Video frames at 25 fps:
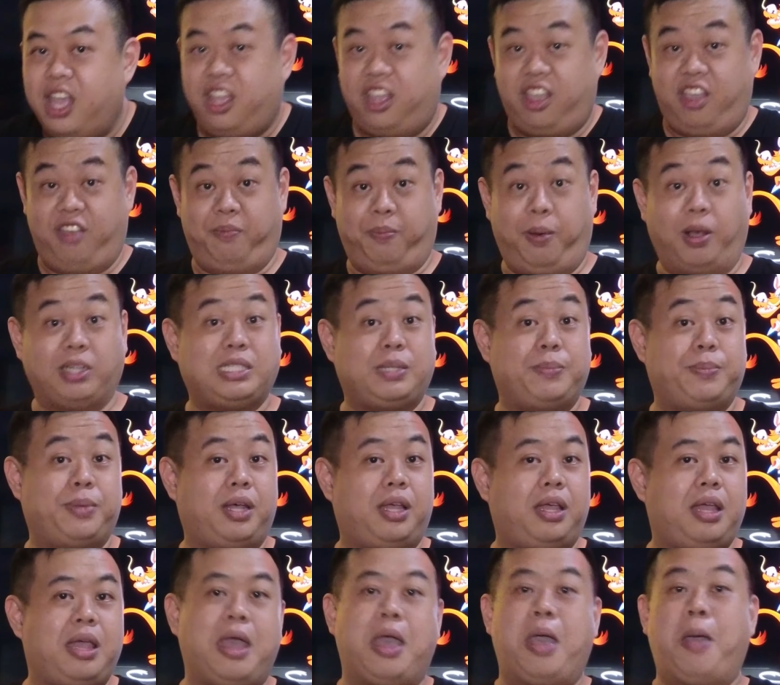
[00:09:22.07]
If
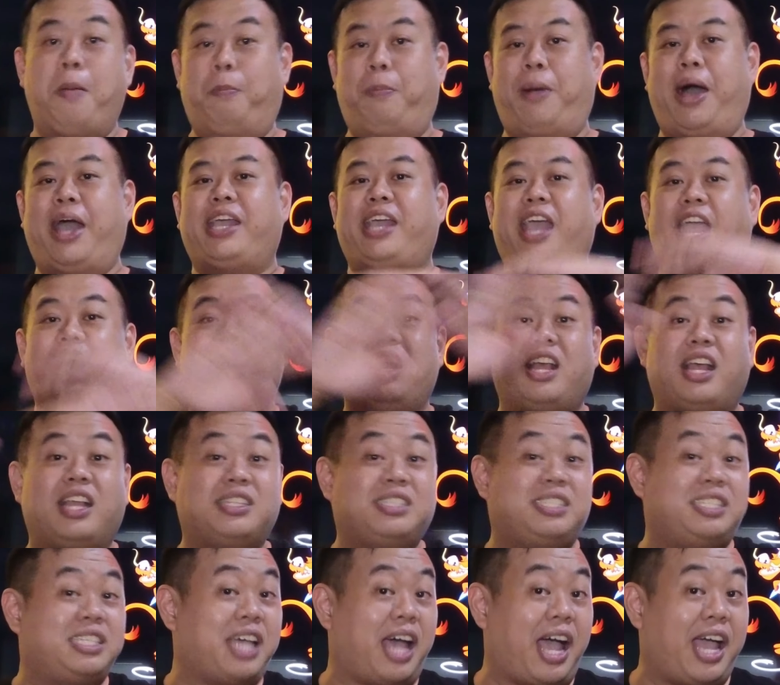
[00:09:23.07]
possible, buying an
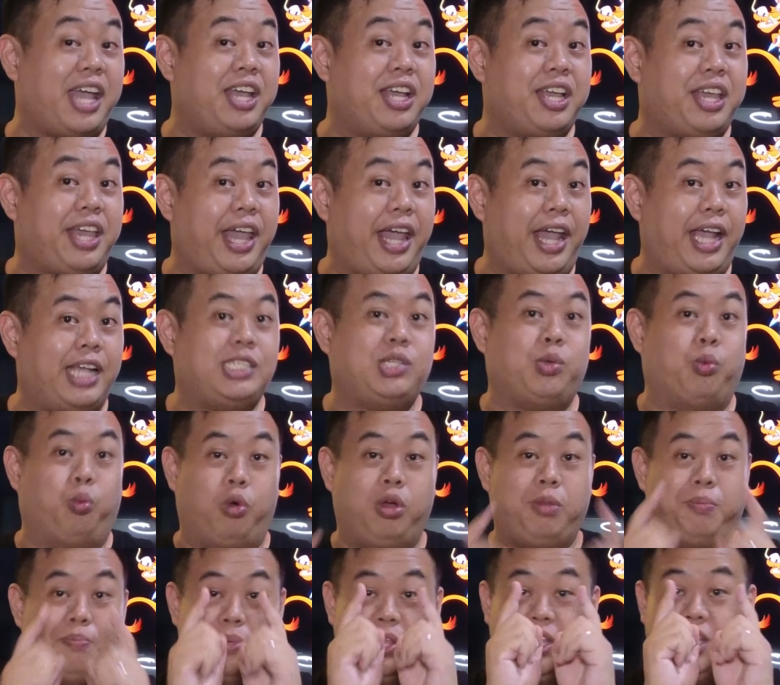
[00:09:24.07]
entire case
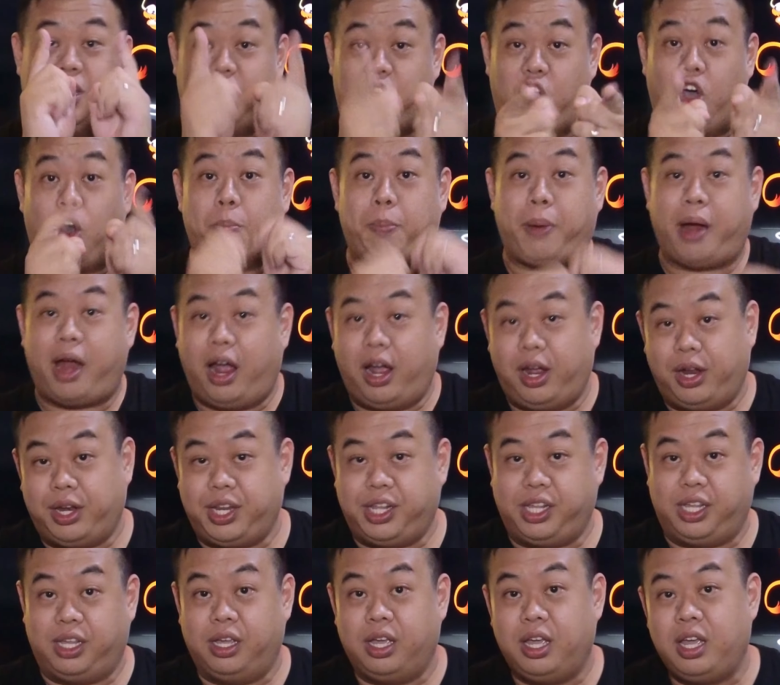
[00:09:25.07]
would be your
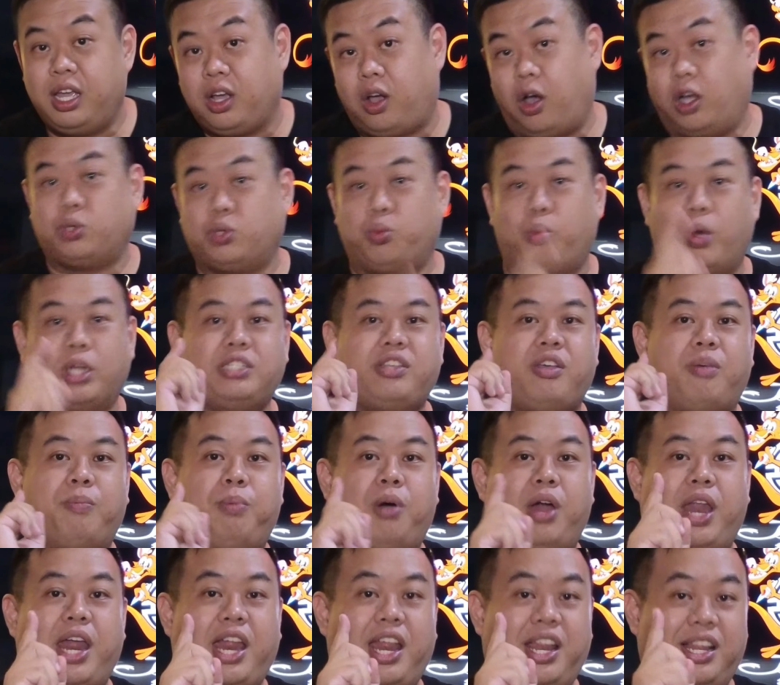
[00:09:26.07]
priority, because once you have
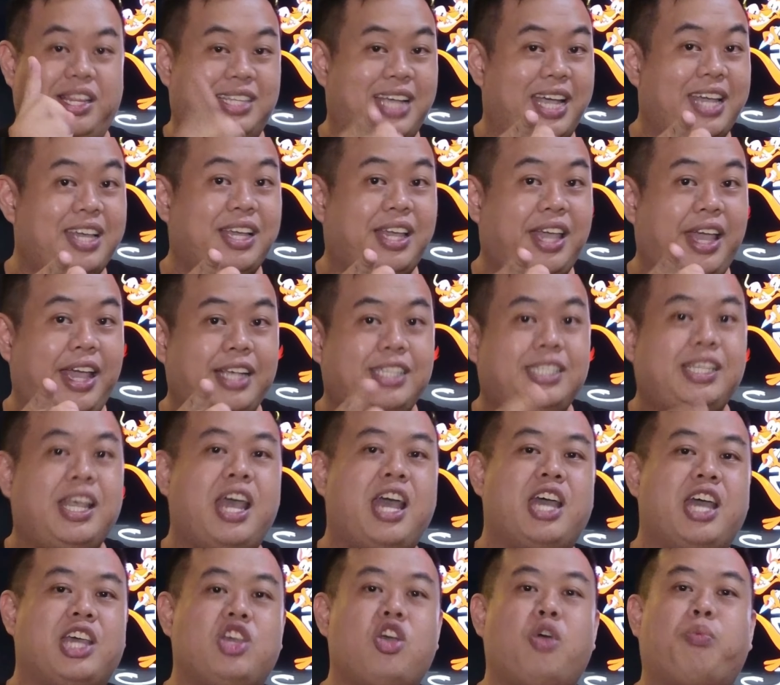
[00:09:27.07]
bought an entire case,
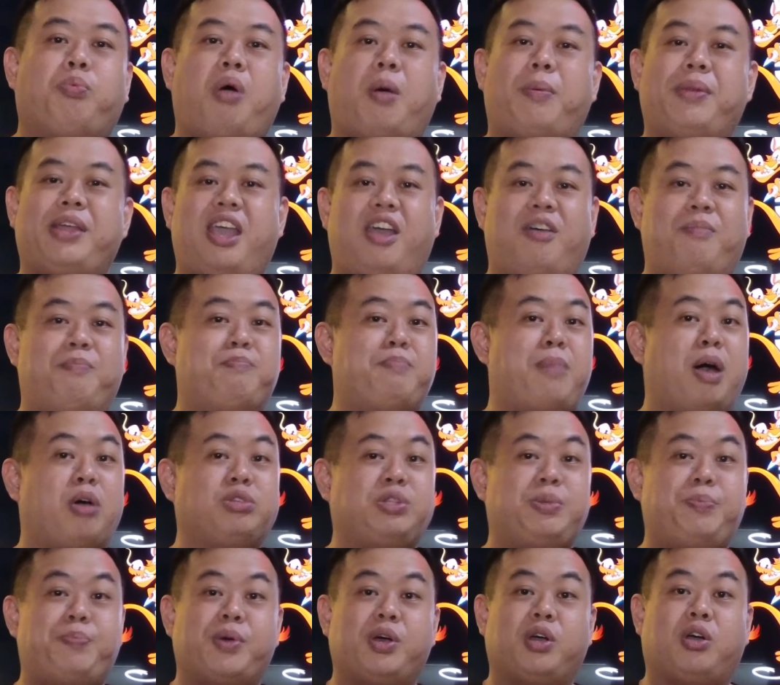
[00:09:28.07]
you'll probably have
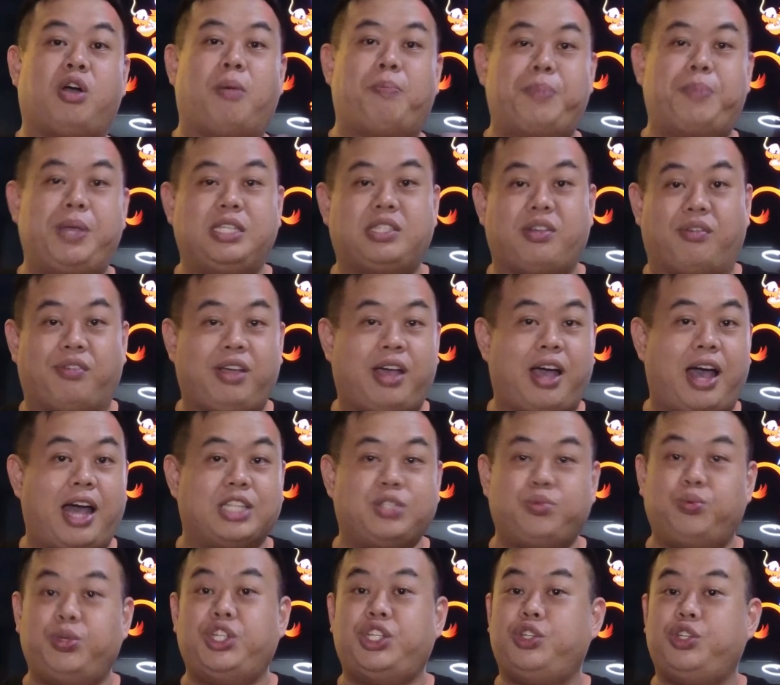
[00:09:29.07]
multiple copies of
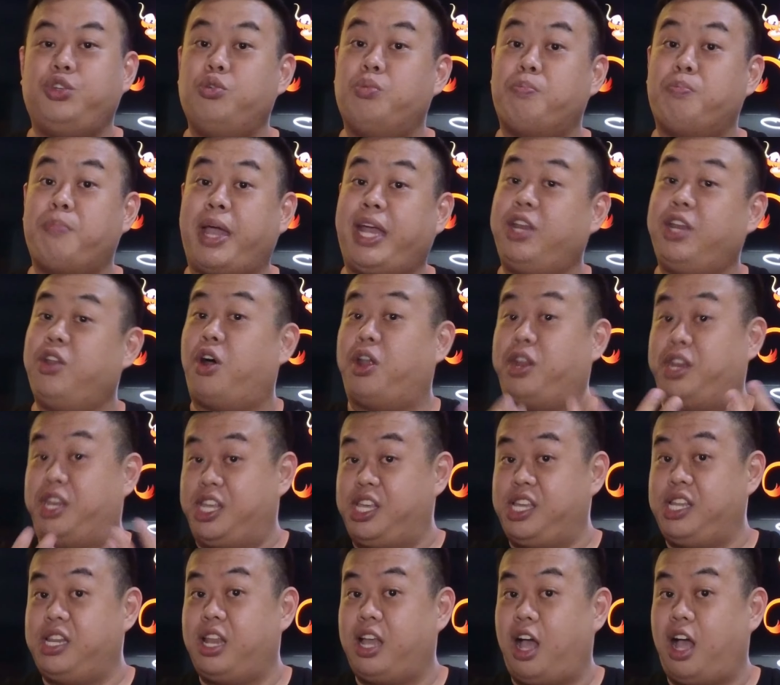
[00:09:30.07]
cards which you might not
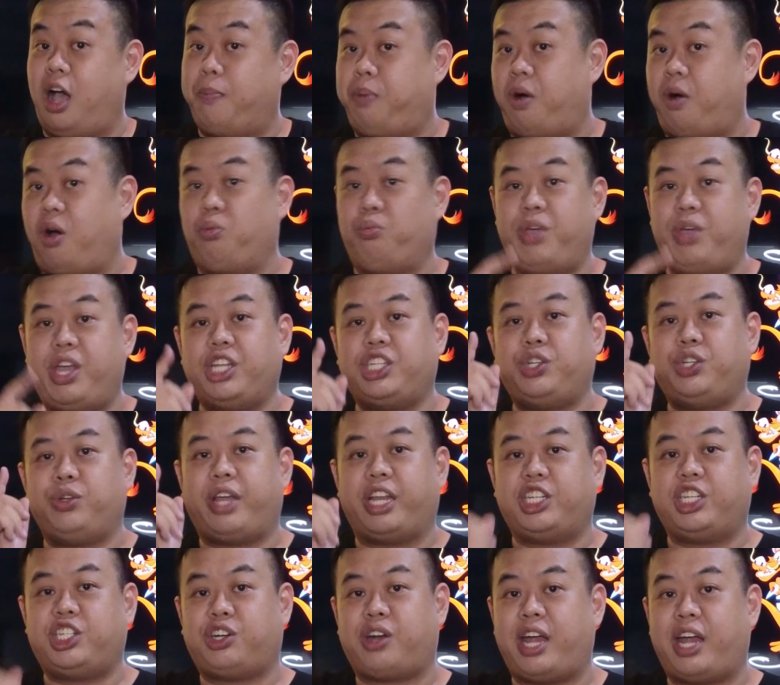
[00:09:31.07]
need, upon which you
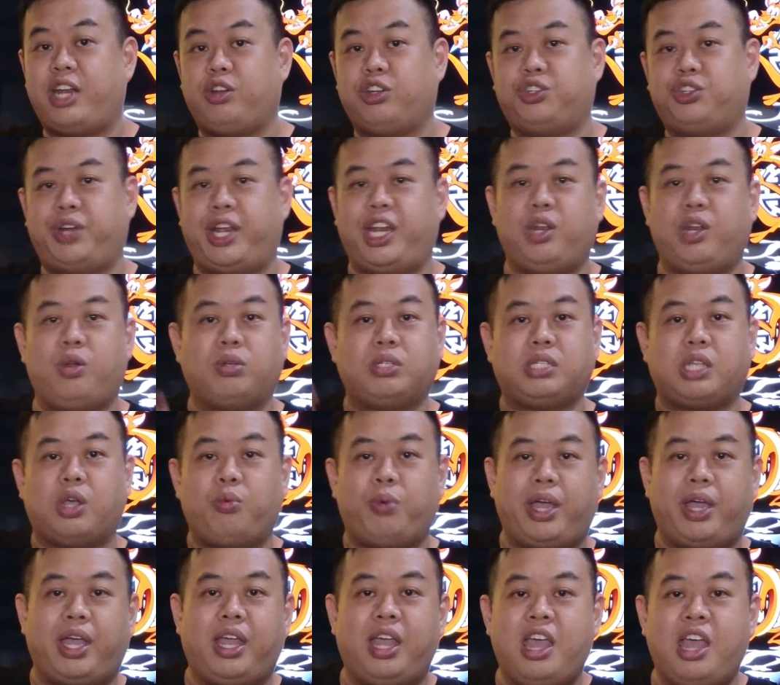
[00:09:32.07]
can try to trade those
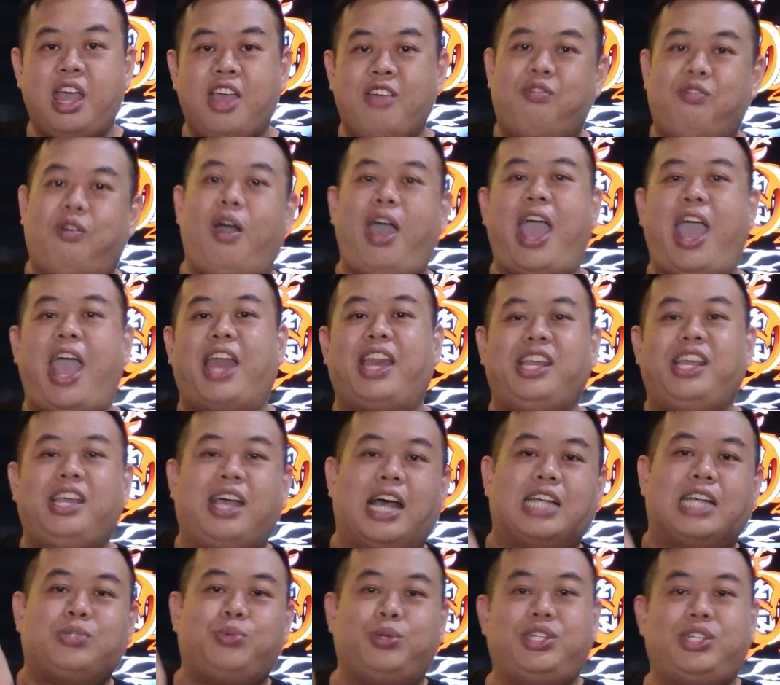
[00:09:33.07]
away for any
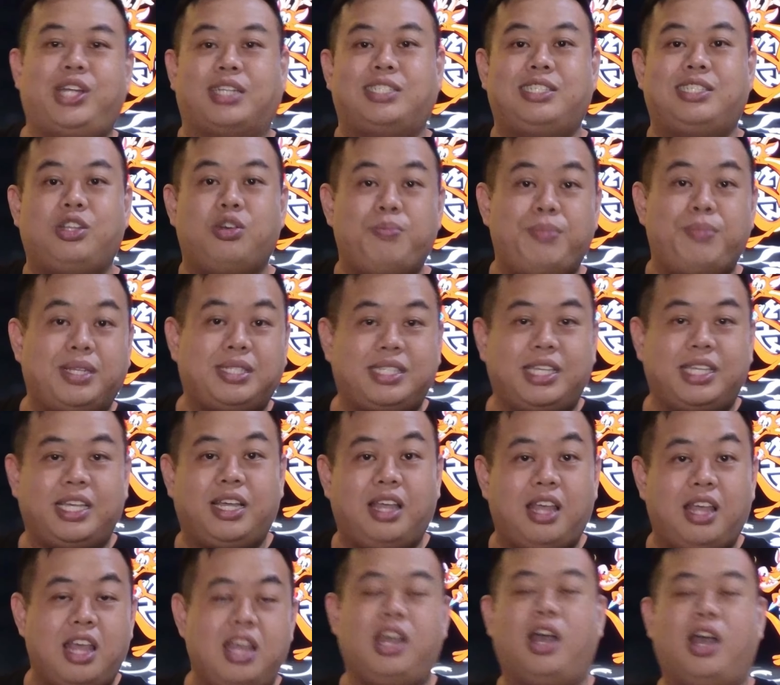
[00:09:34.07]
cards which are still
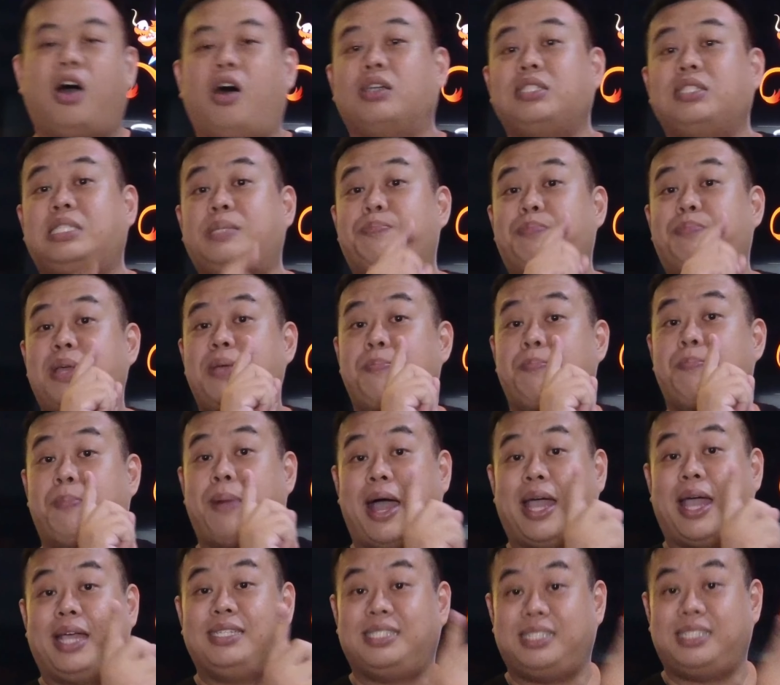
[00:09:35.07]
missing, or simply
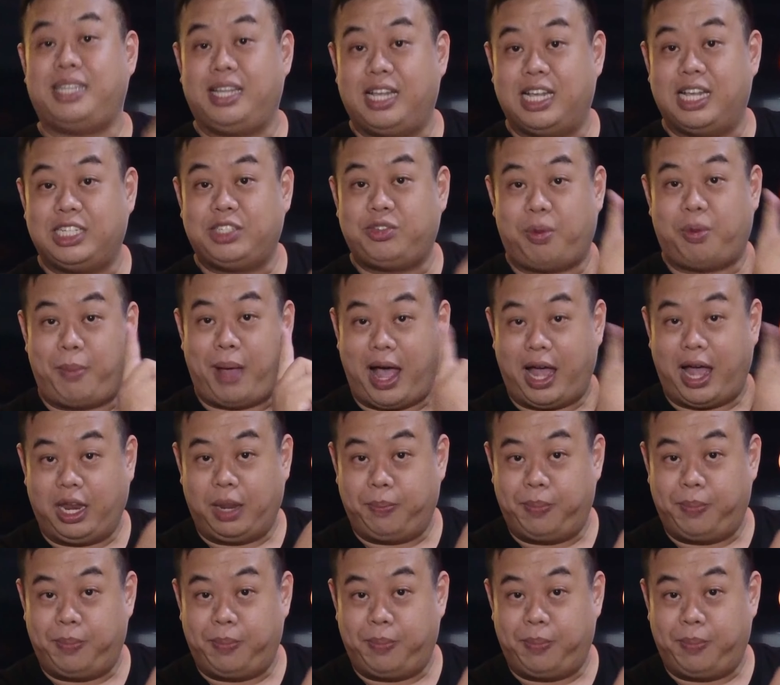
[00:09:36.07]
buying singles from other